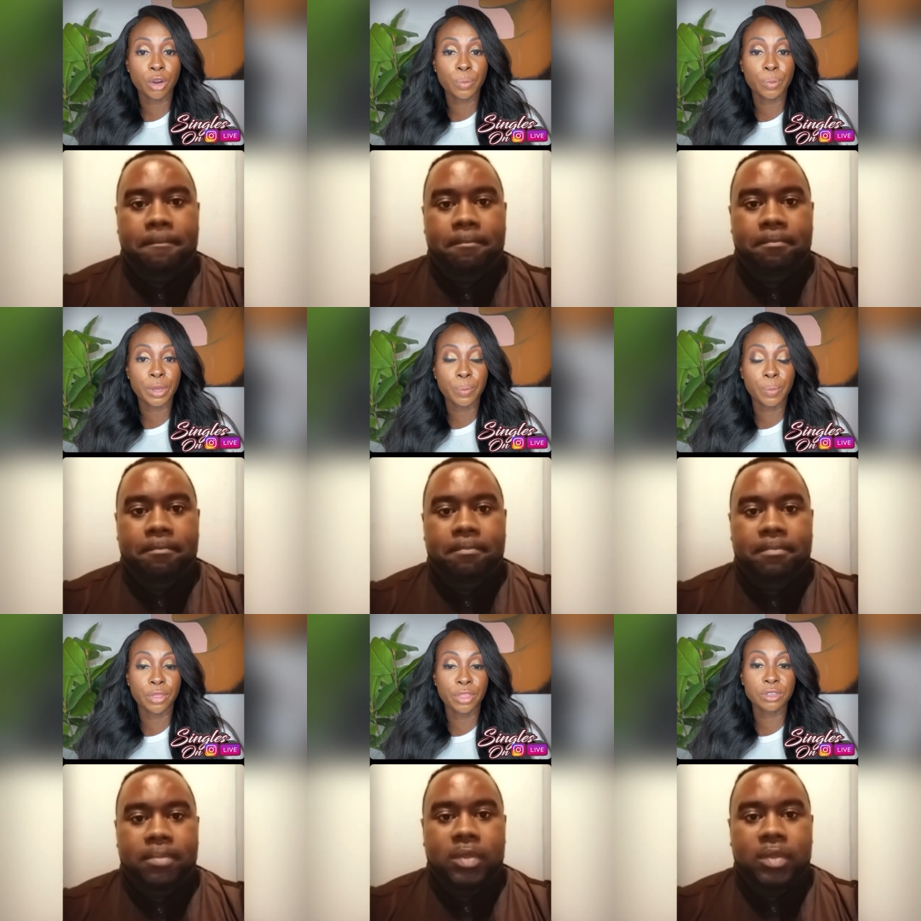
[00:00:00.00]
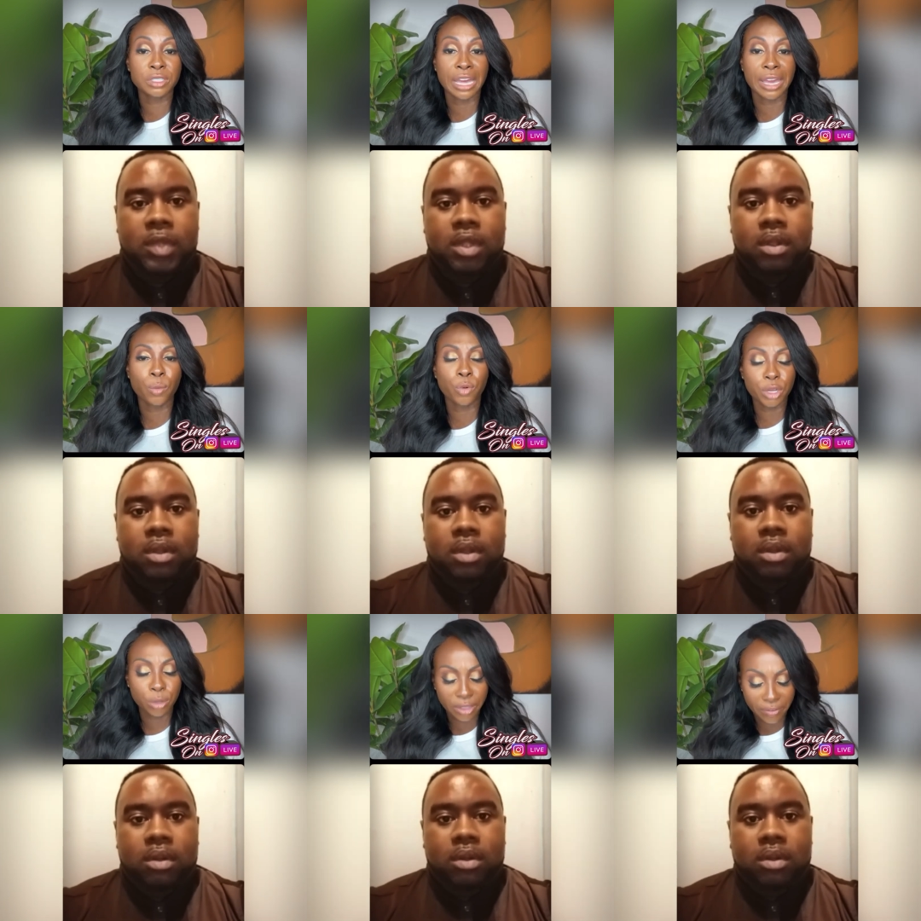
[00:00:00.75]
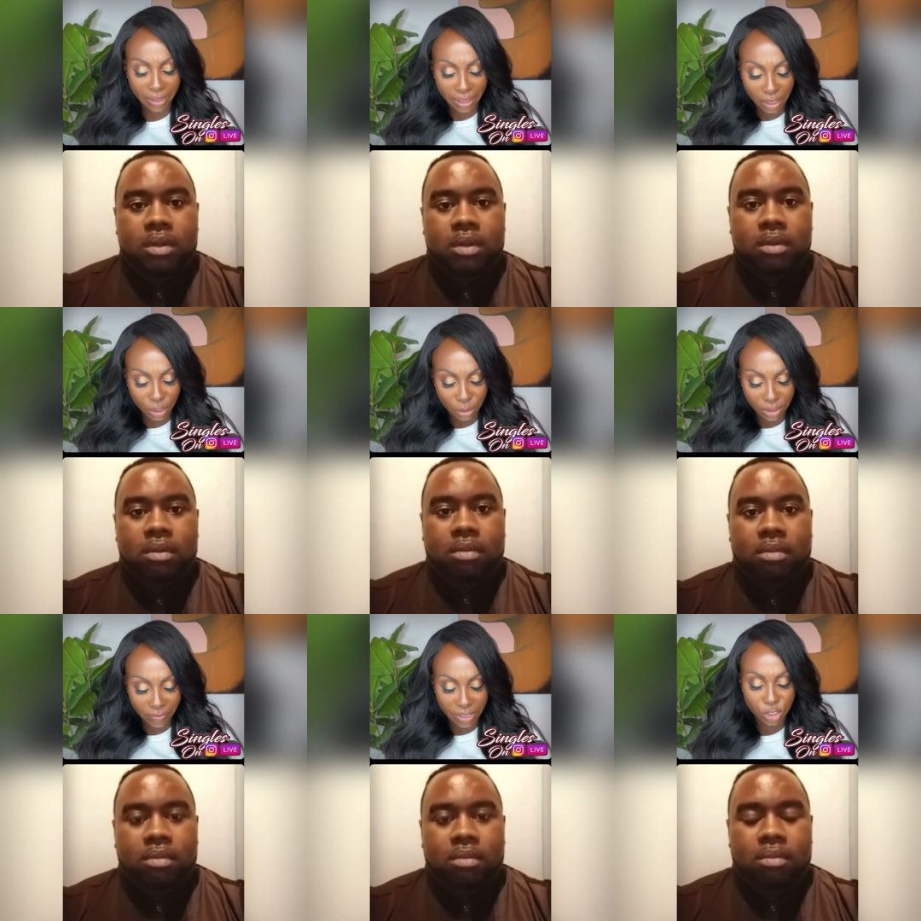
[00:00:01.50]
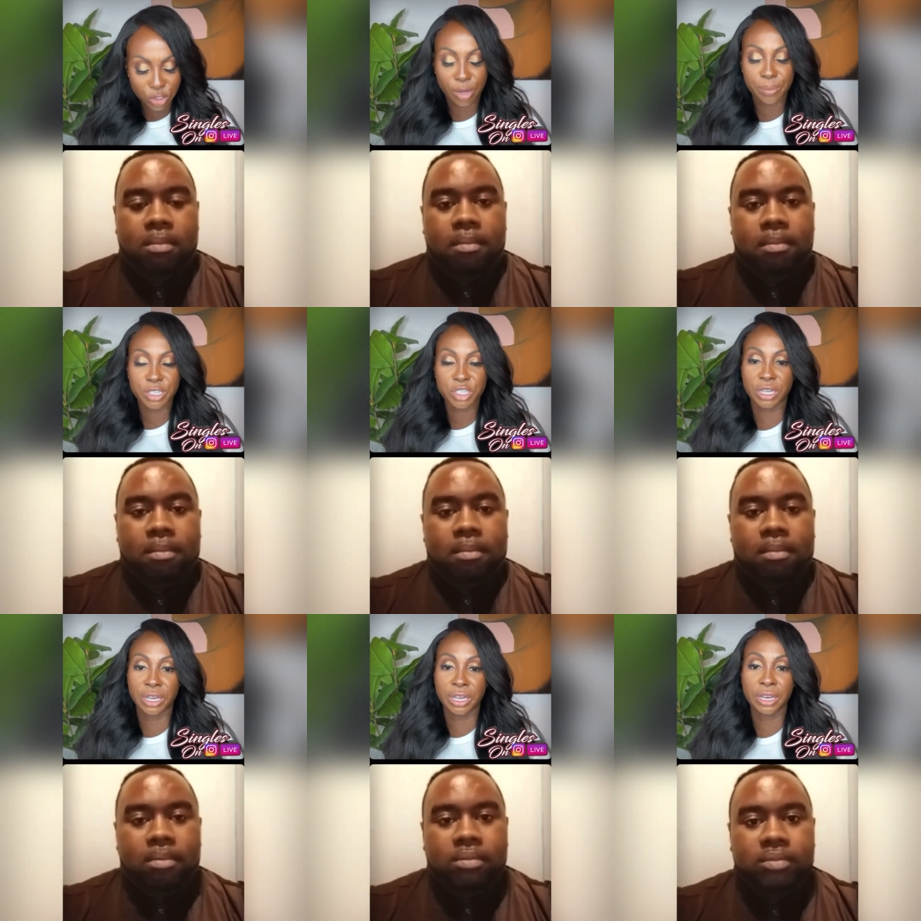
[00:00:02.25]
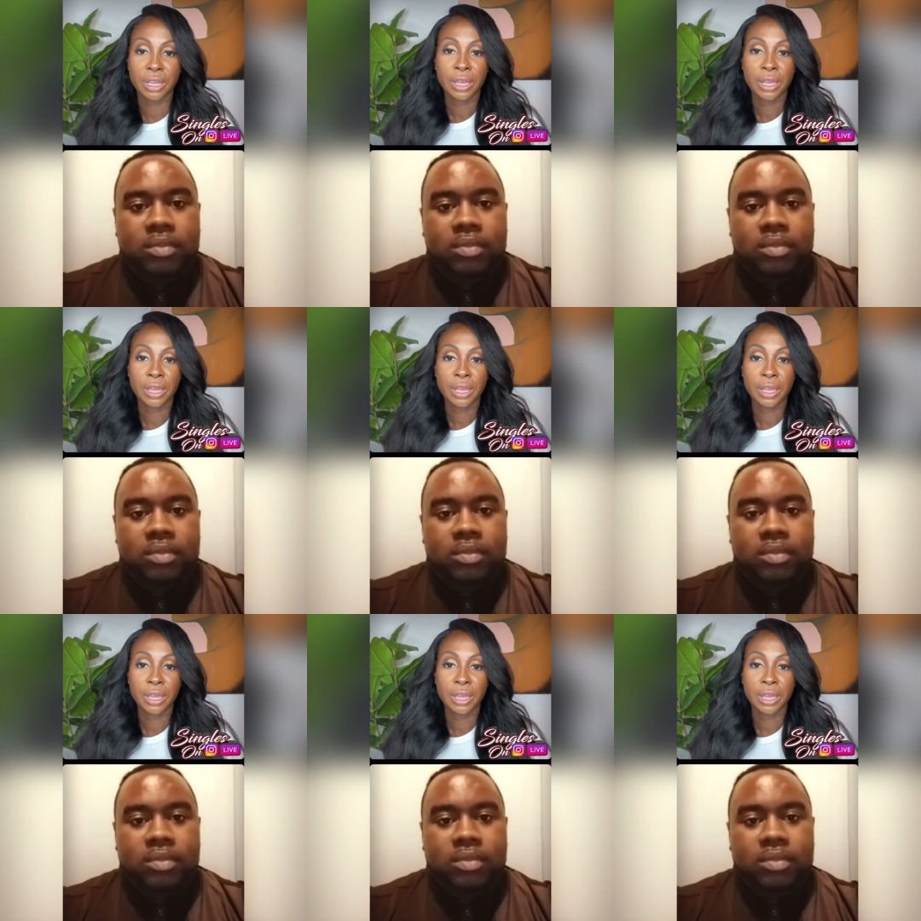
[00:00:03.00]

Speaker 1: people. There's like, where do you live again? You live in Detroit, Michigan.